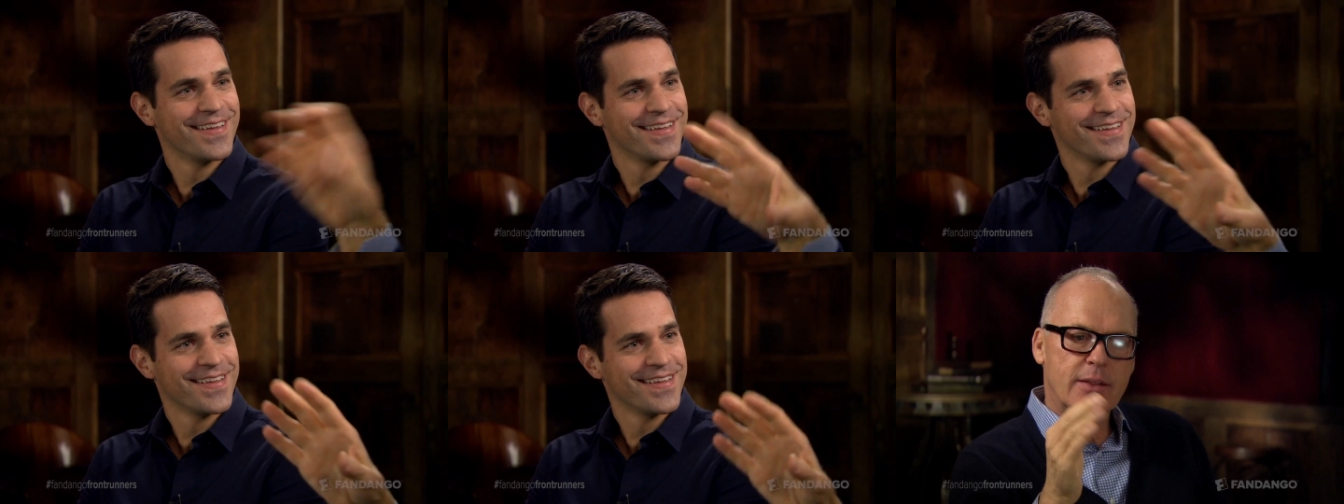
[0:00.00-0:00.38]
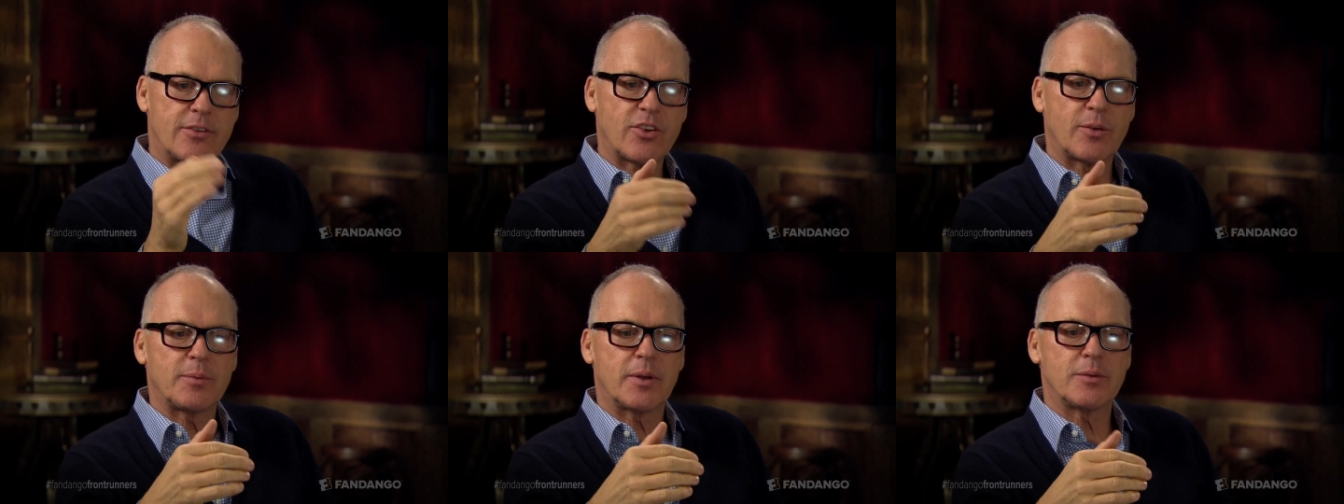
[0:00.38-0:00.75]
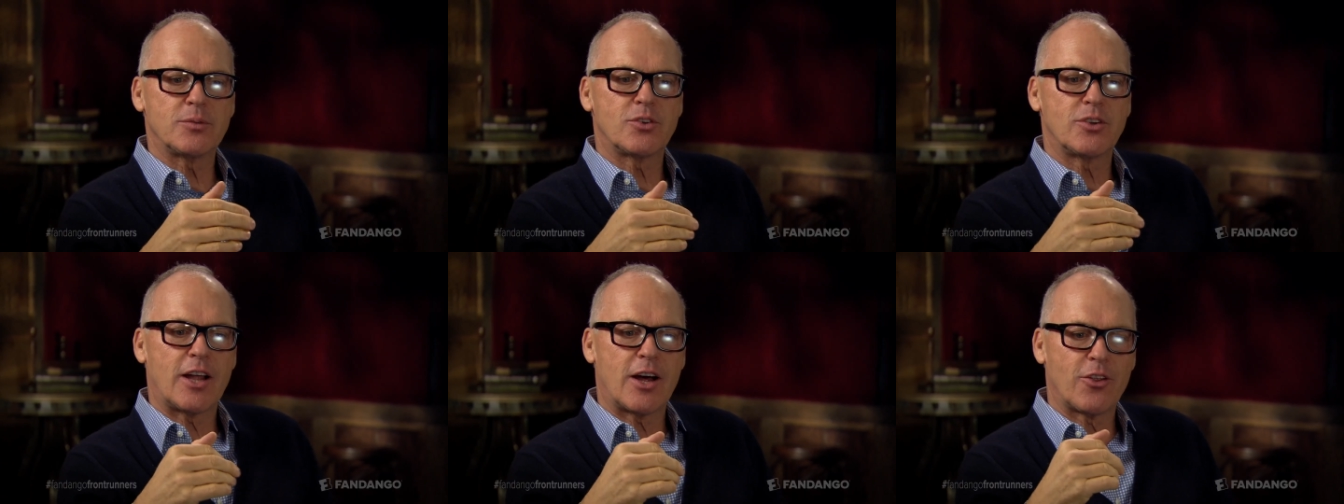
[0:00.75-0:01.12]
And, and
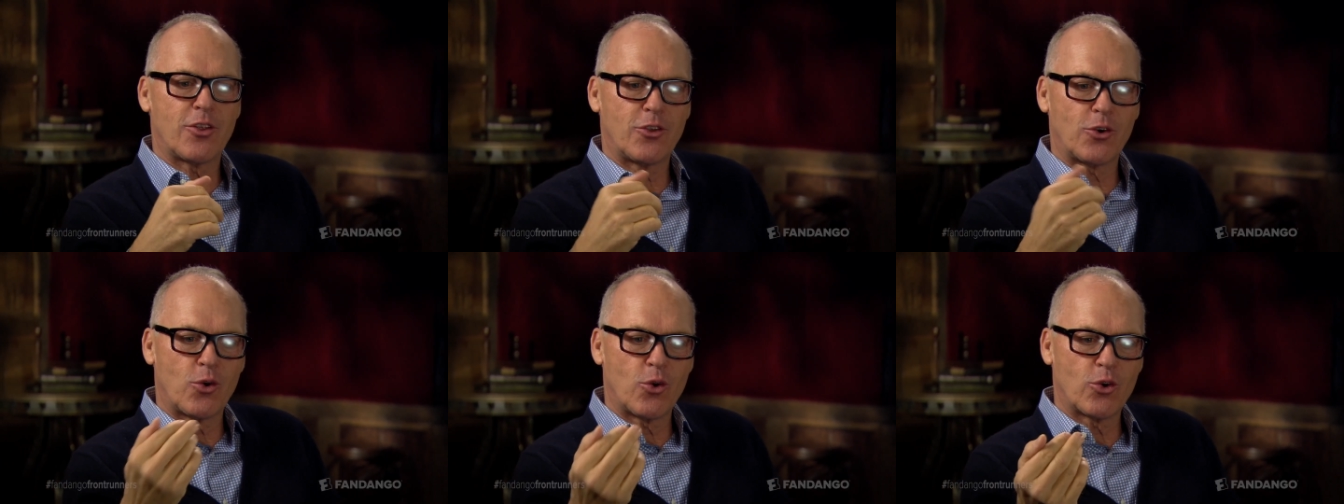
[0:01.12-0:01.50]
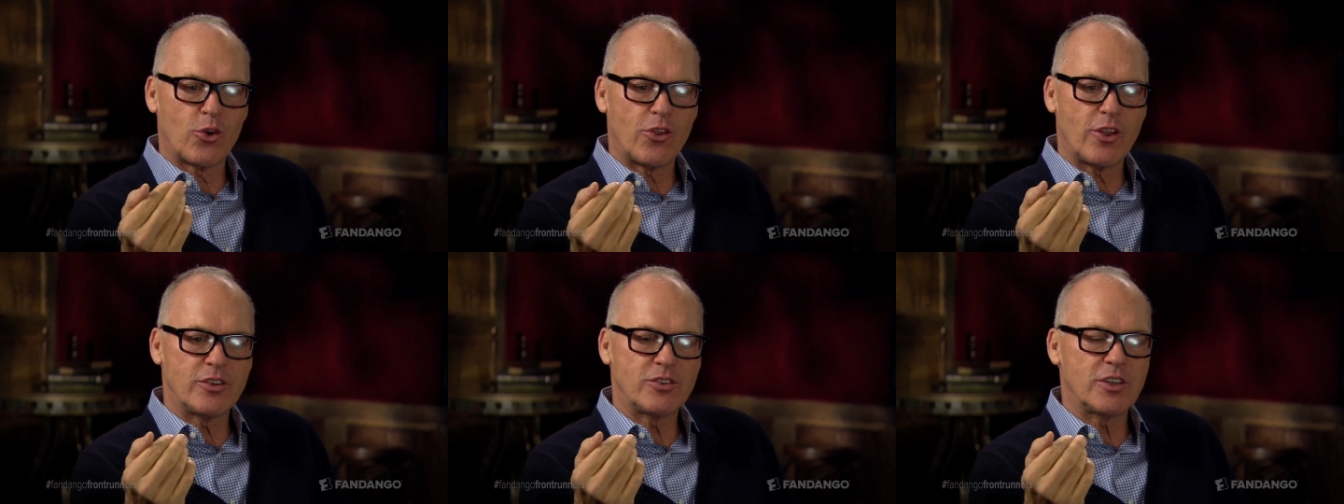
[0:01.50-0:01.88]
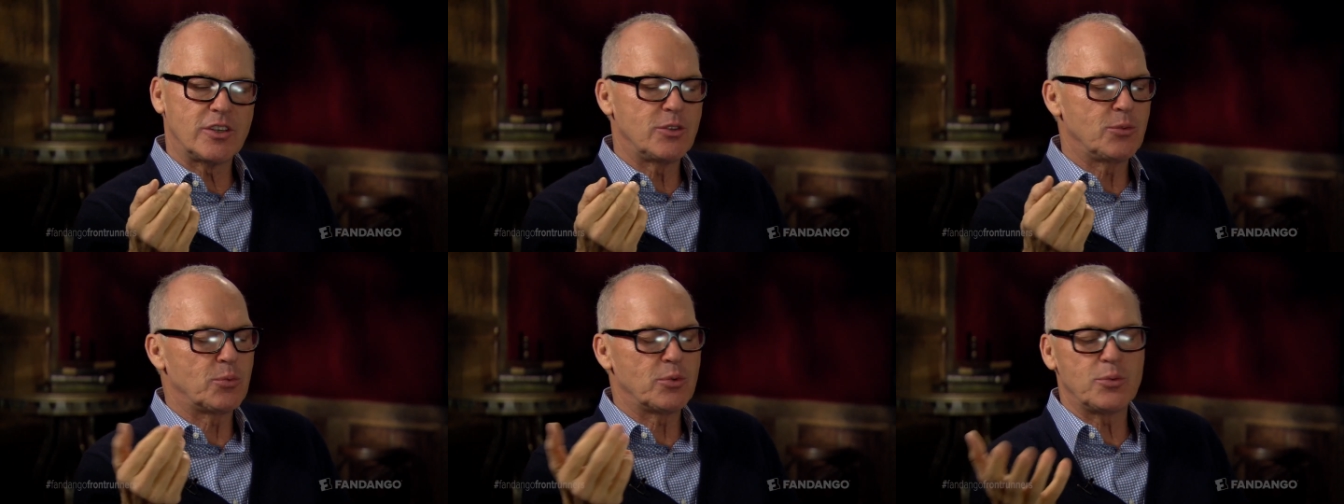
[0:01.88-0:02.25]
sometimes now that they're older, they say,
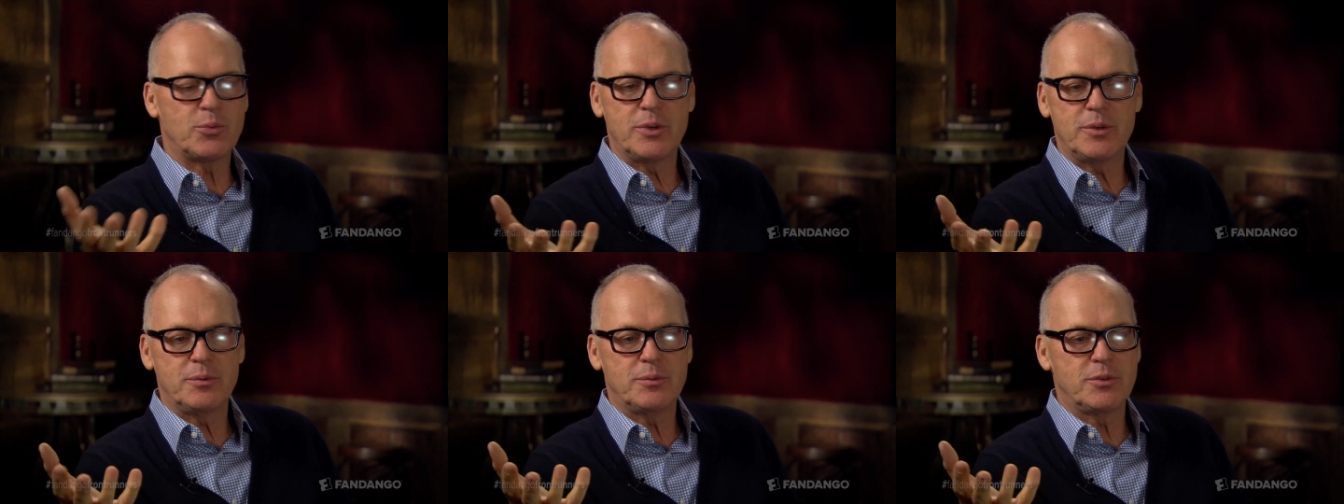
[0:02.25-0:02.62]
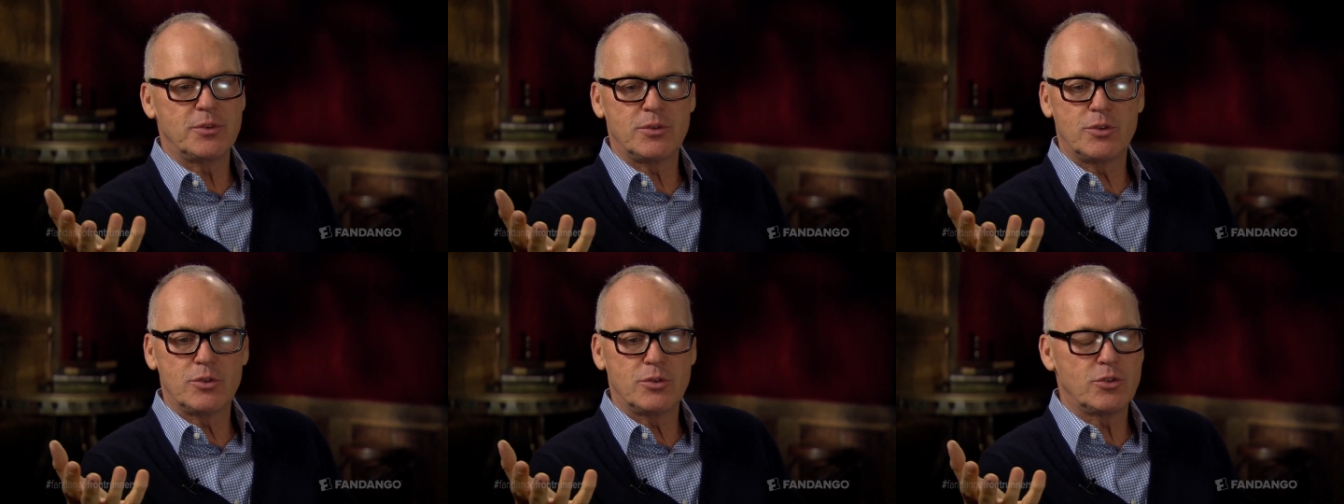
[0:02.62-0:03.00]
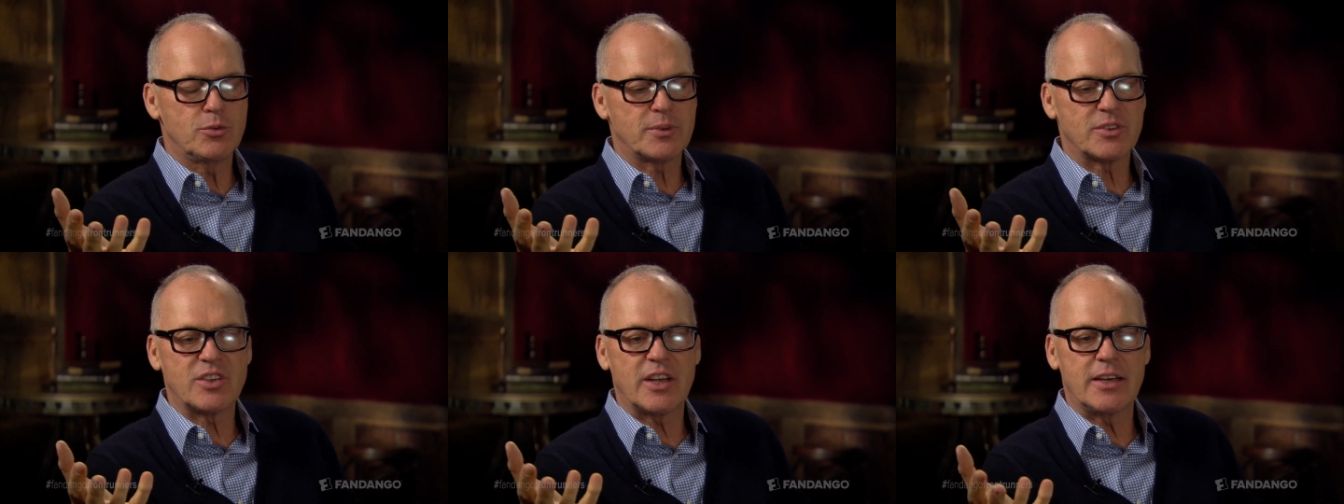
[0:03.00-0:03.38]
we, we you, you,
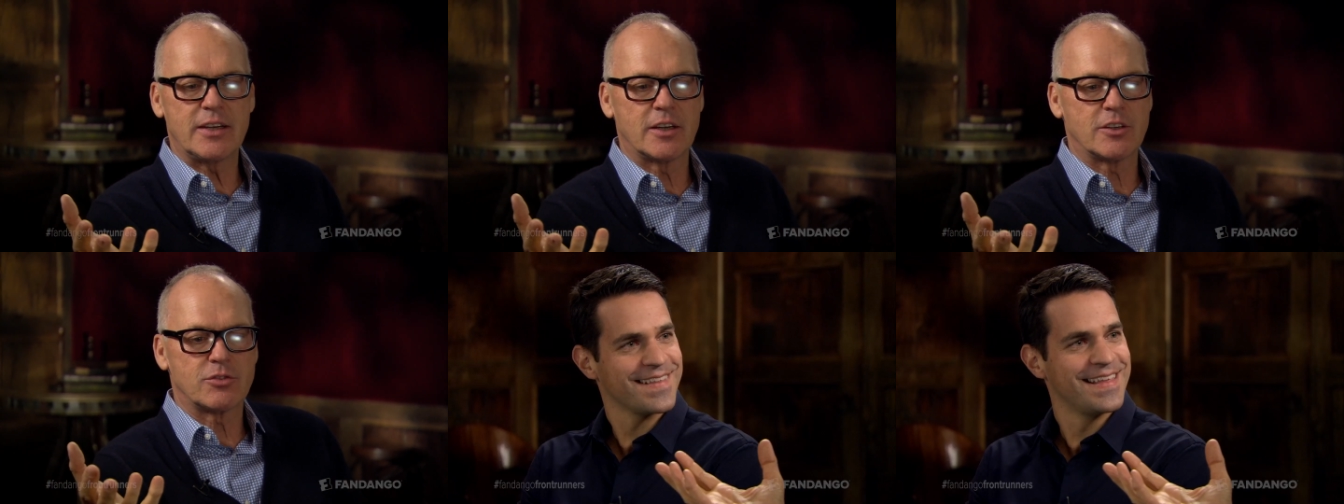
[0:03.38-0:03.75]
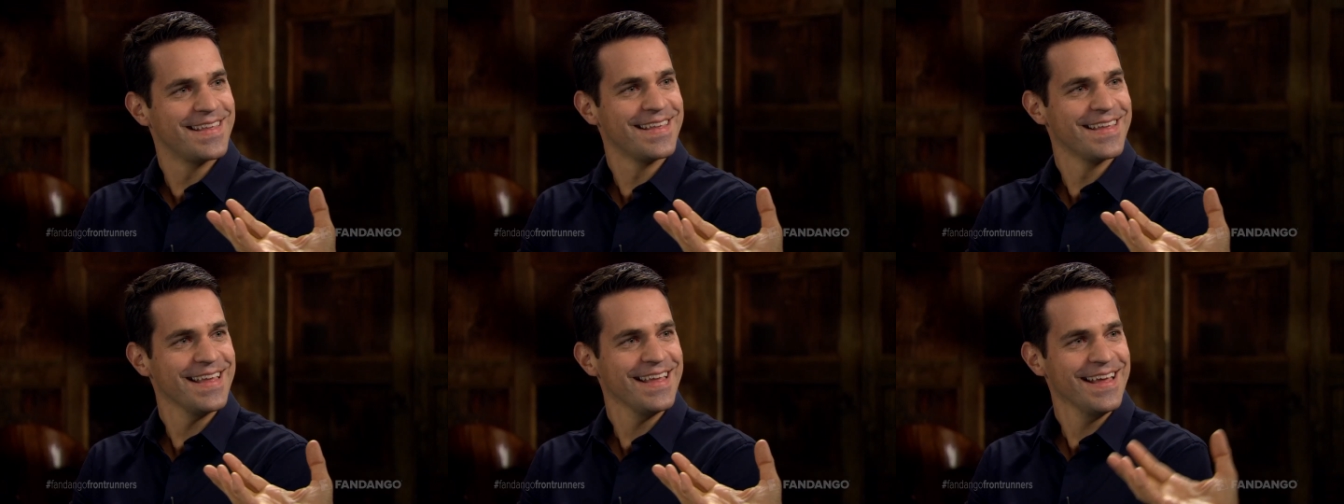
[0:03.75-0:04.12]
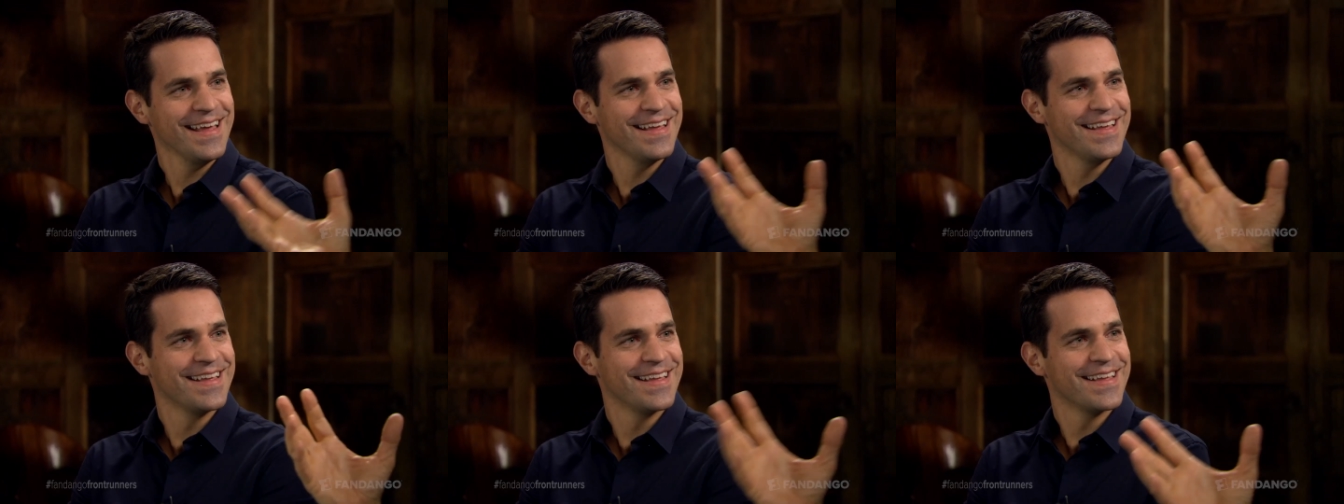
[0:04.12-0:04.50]
must hate us for this.
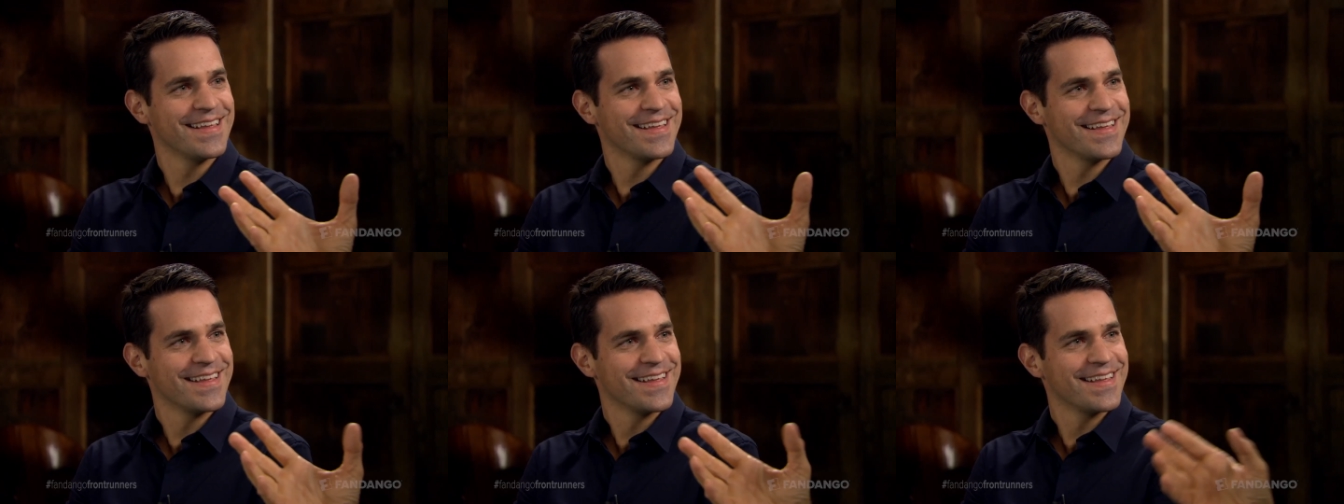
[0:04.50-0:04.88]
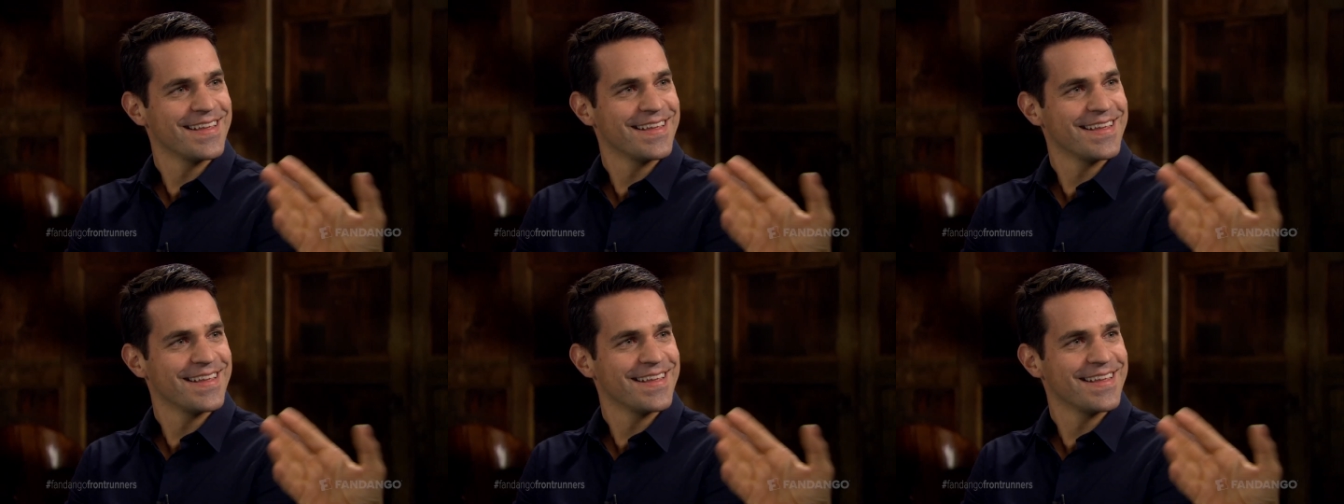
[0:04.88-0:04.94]
First of all, I loved